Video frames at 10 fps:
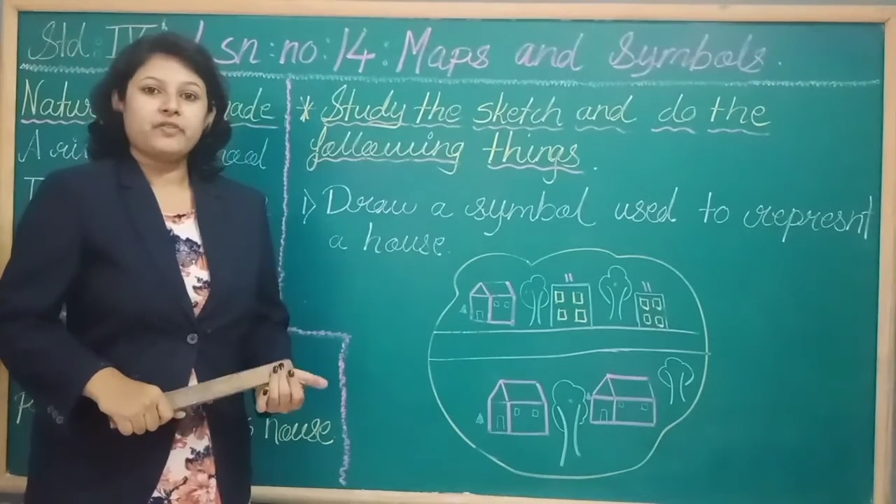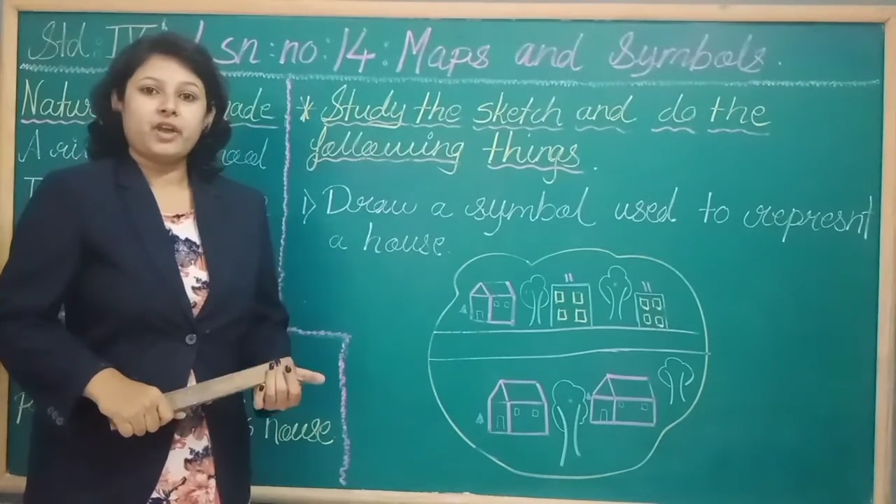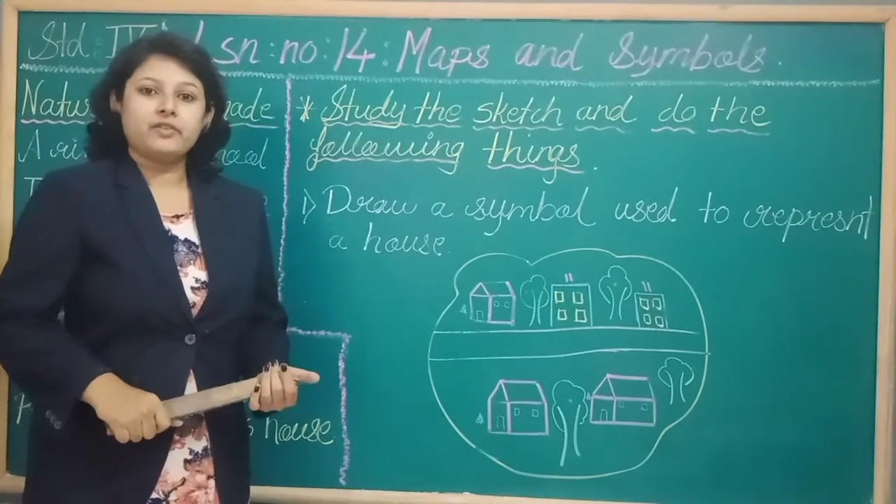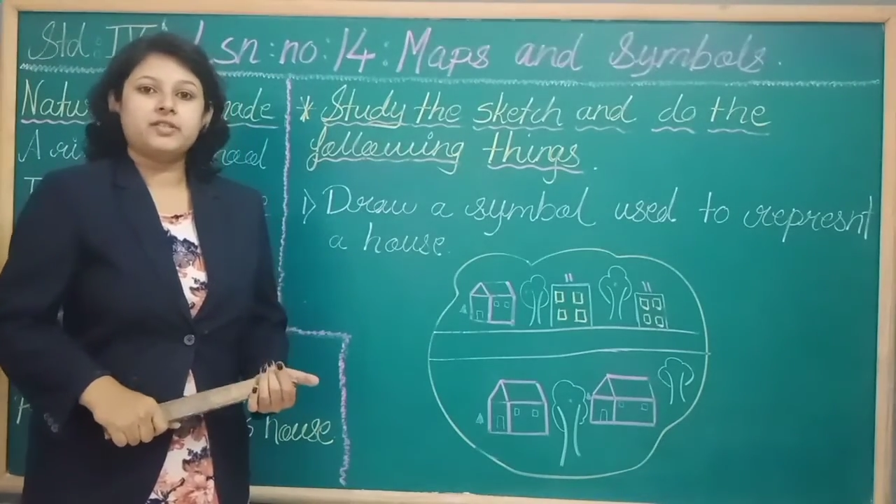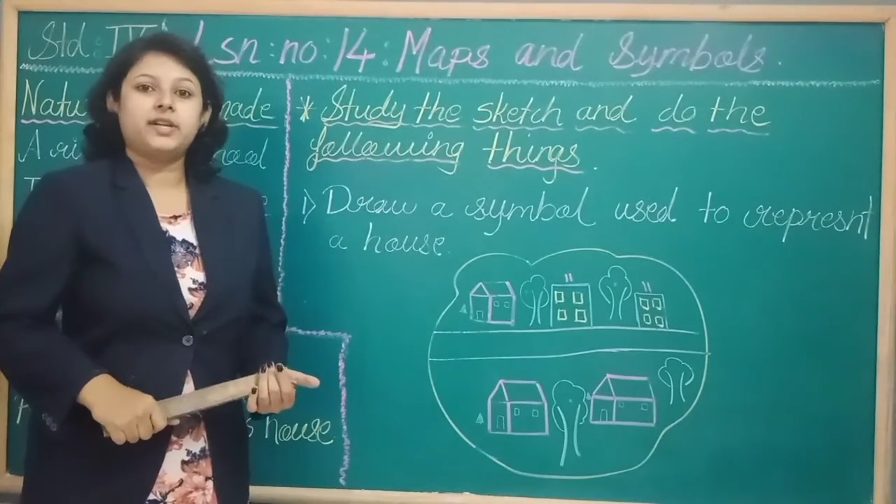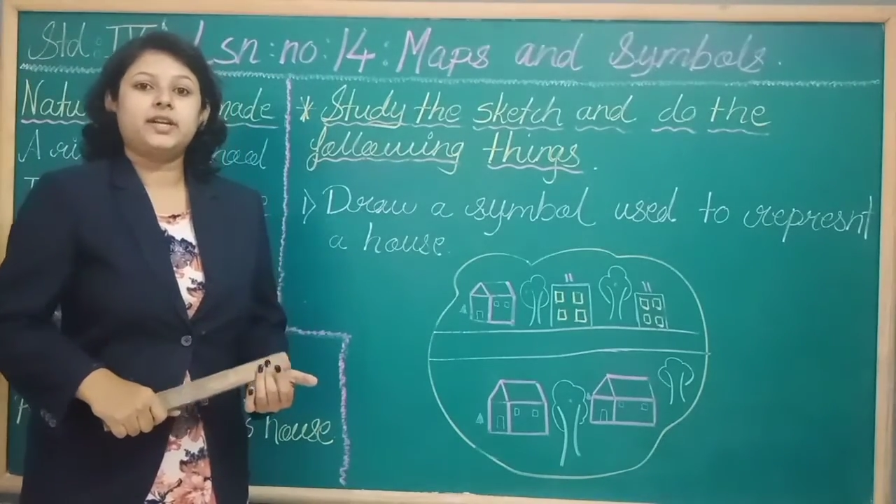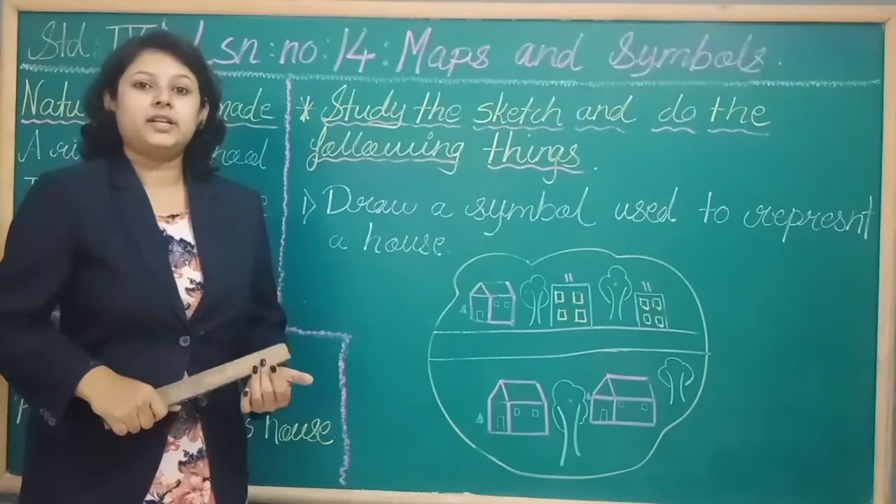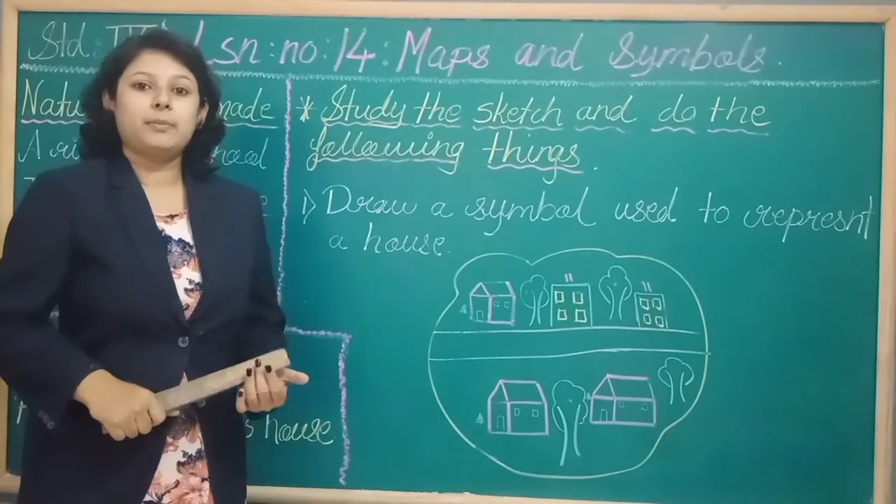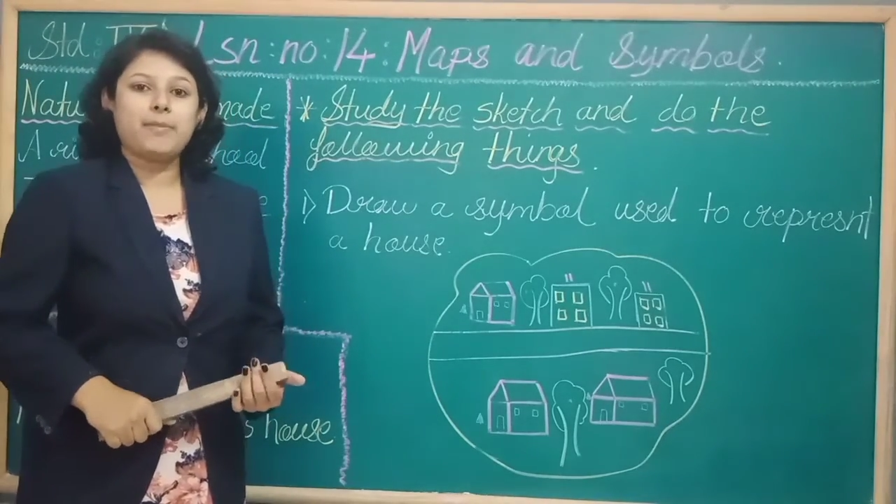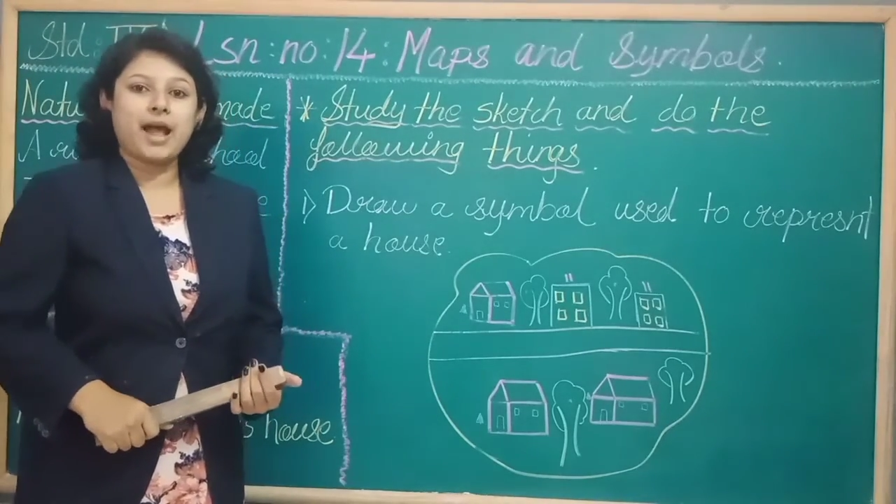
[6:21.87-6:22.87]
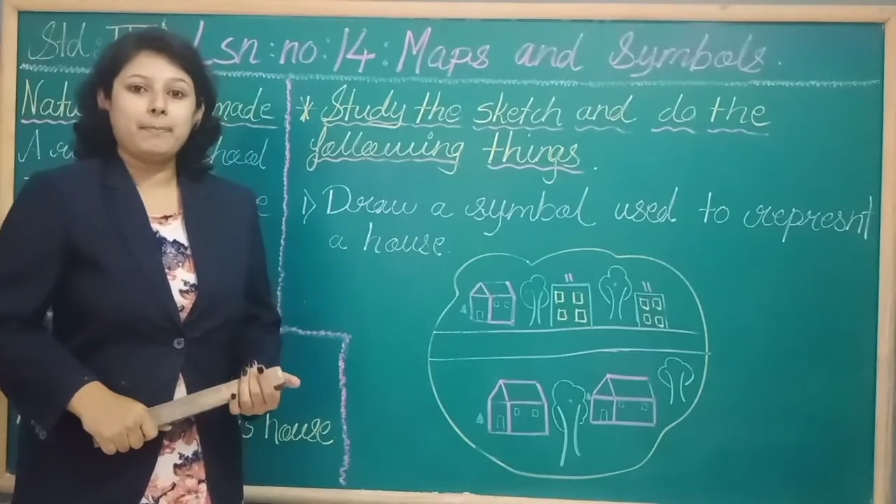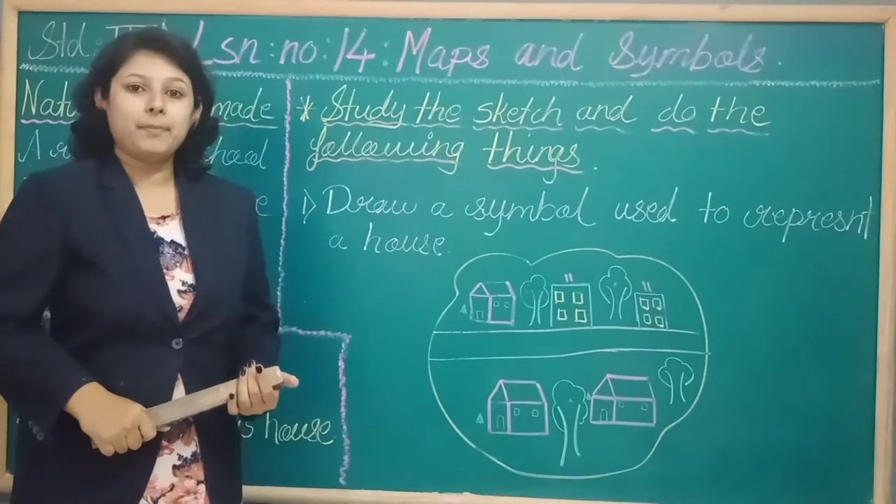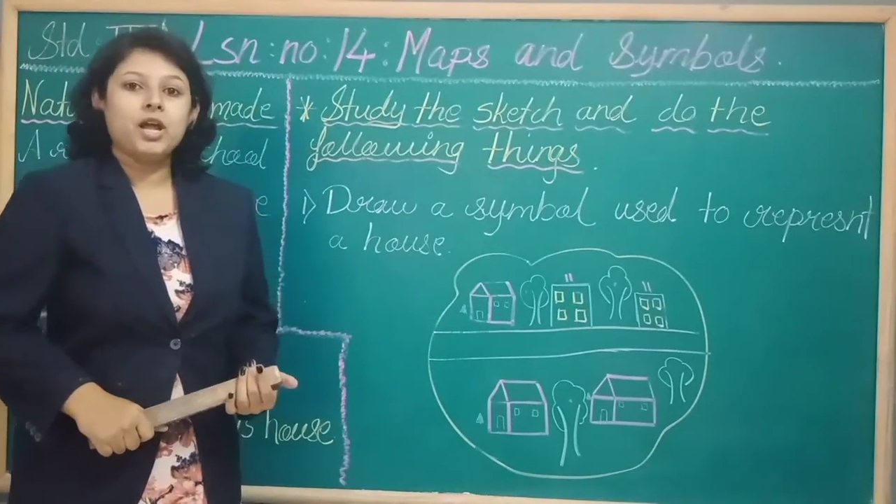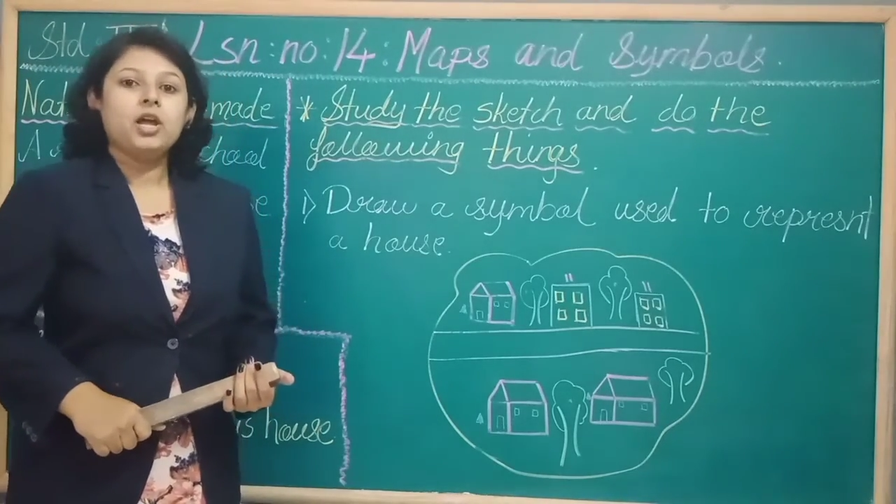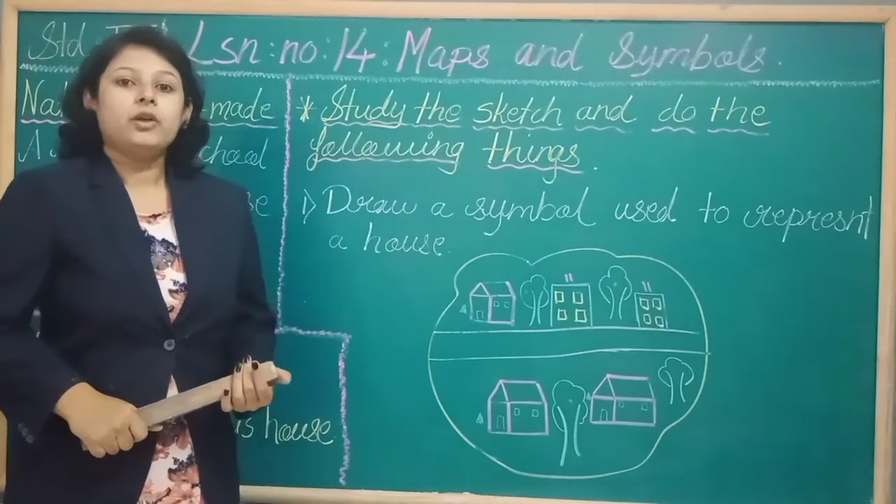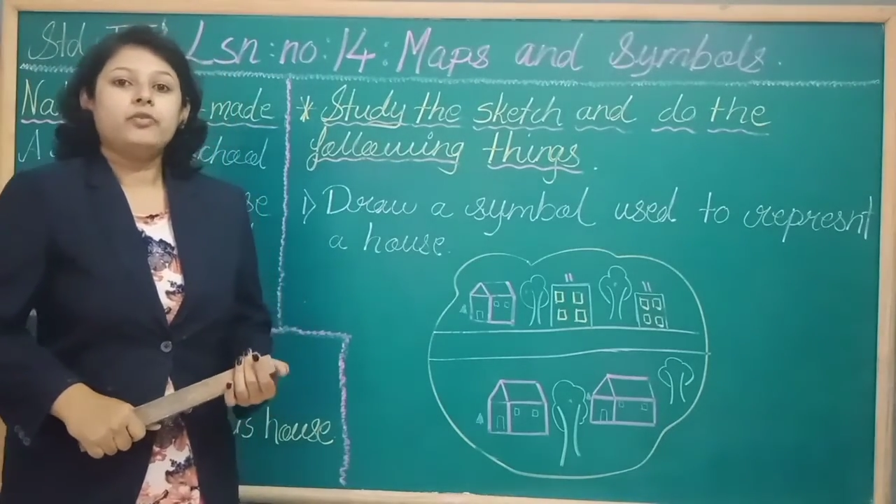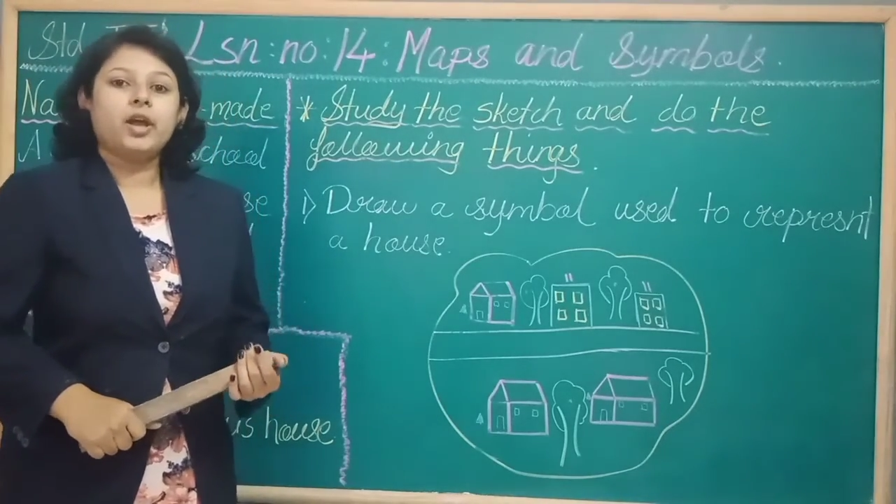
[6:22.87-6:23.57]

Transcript: We have studied the map.